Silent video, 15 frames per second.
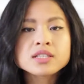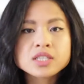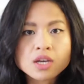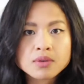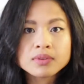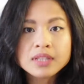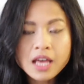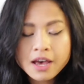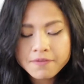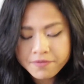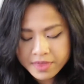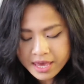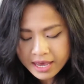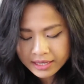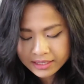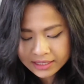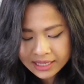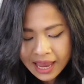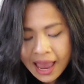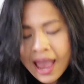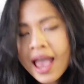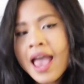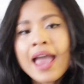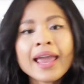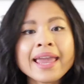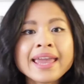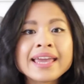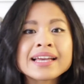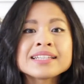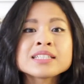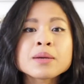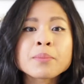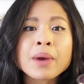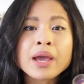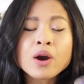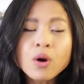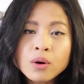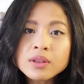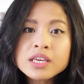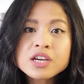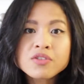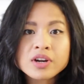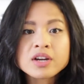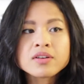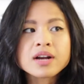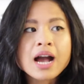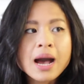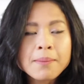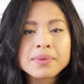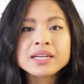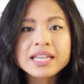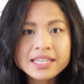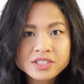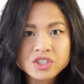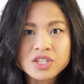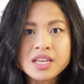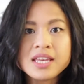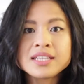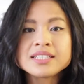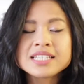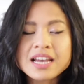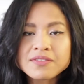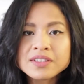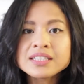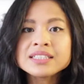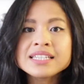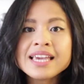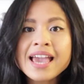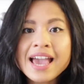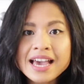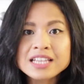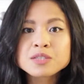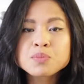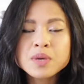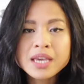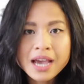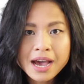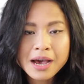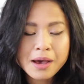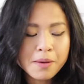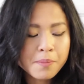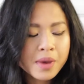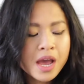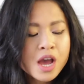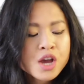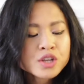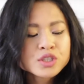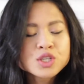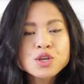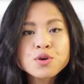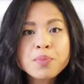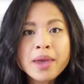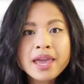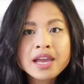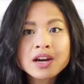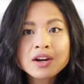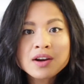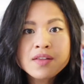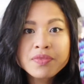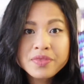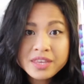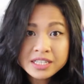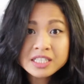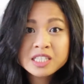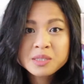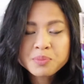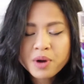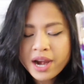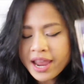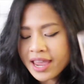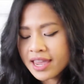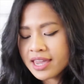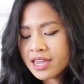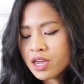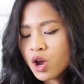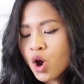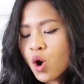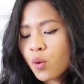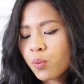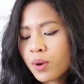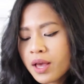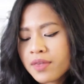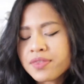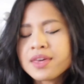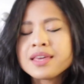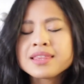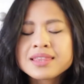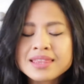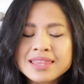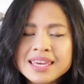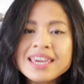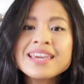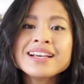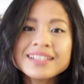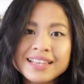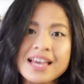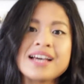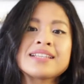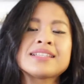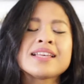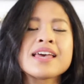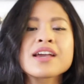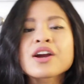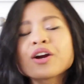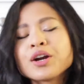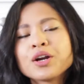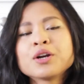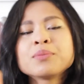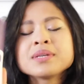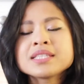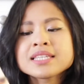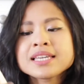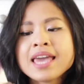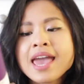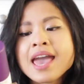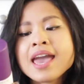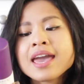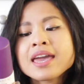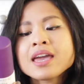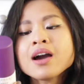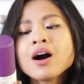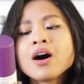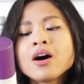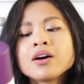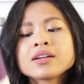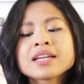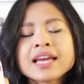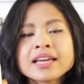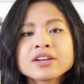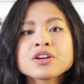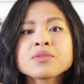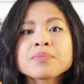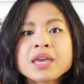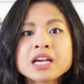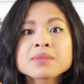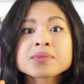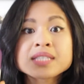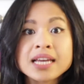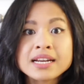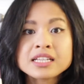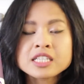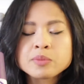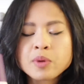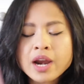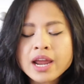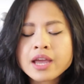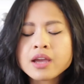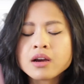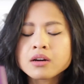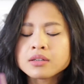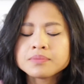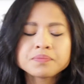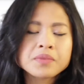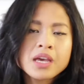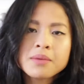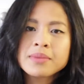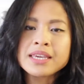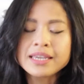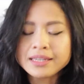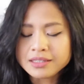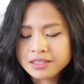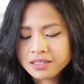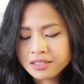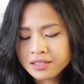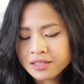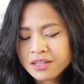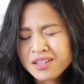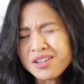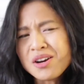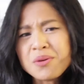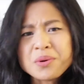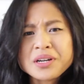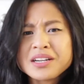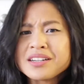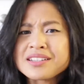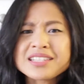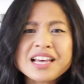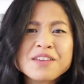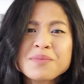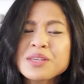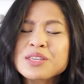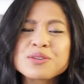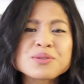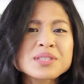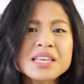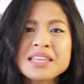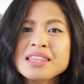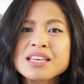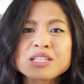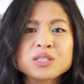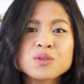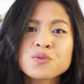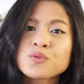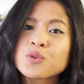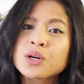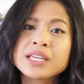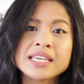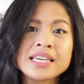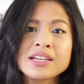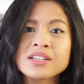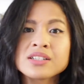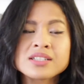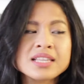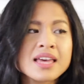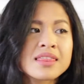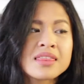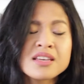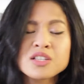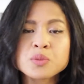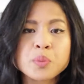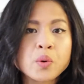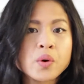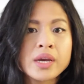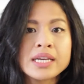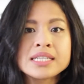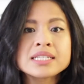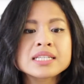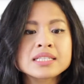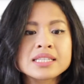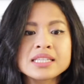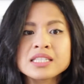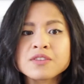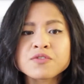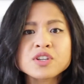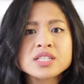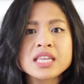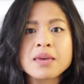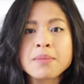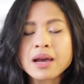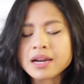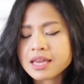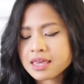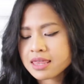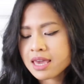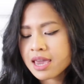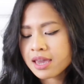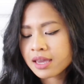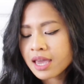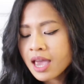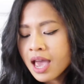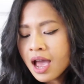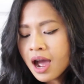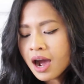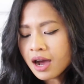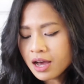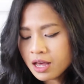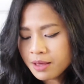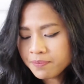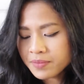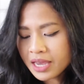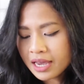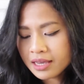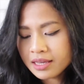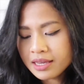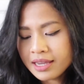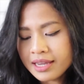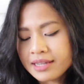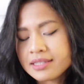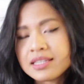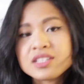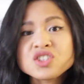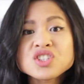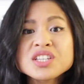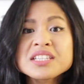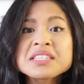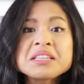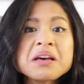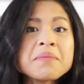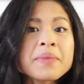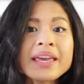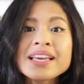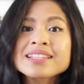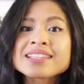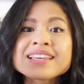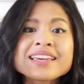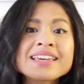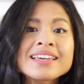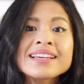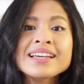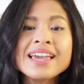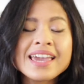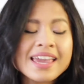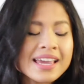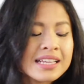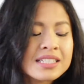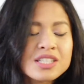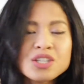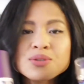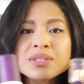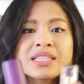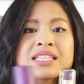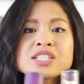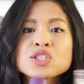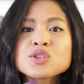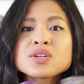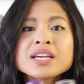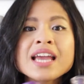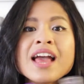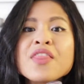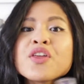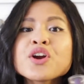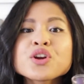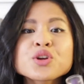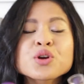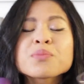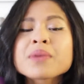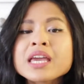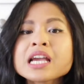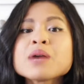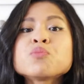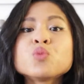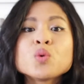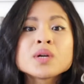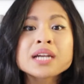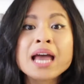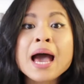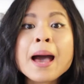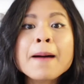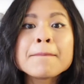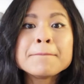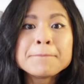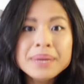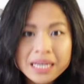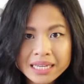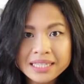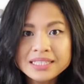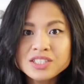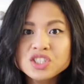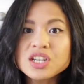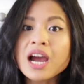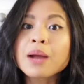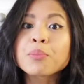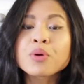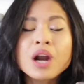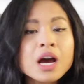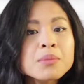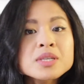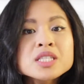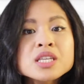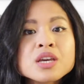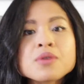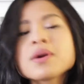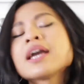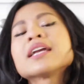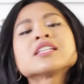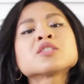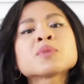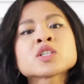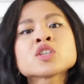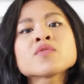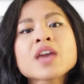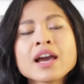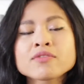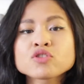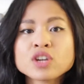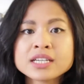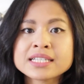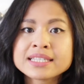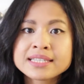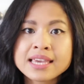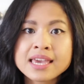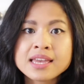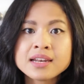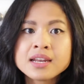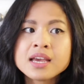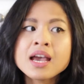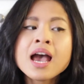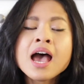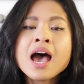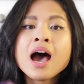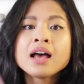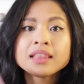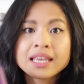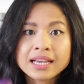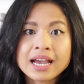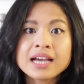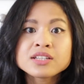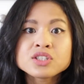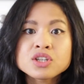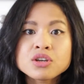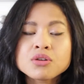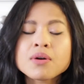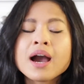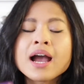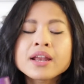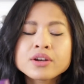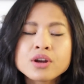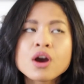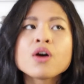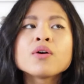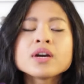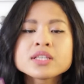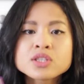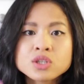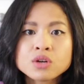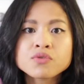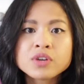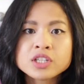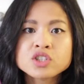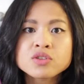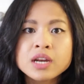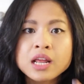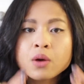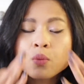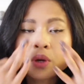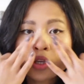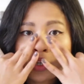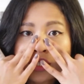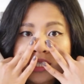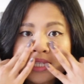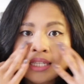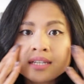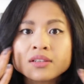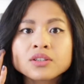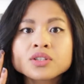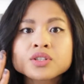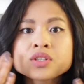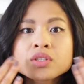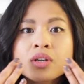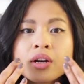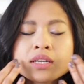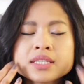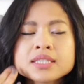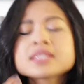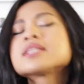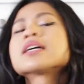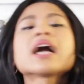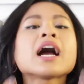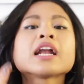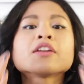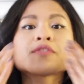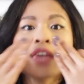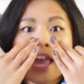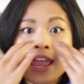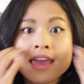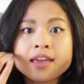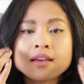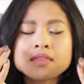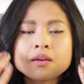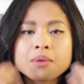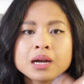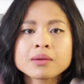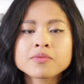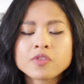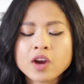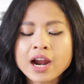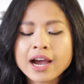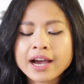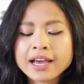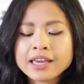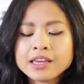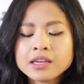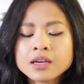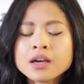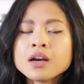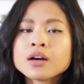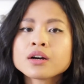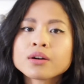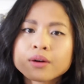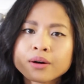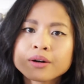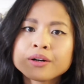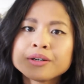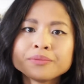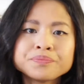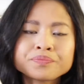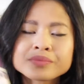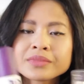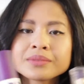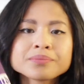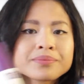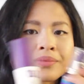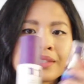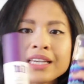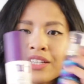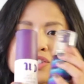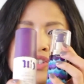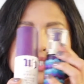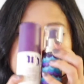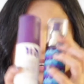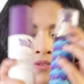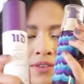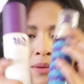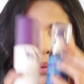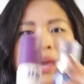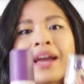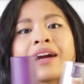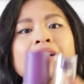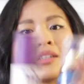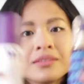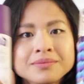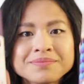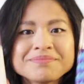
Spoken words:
So love this. And my holy grail combination definitely has become to pair this spray with the classic Urban Decay All Nighter Makeup Setting Spray. I mean, no words. I've been using this for years at this point, since it first came out, I think. Yeah, and it's just amazing, and using these two together, your makeup will not budge, I promise you. And especially if you have dry skin like I do, I know it's so frustrating when your concealer starts to kind of cake in the bottom of your eye. Girl, get yourself a pair.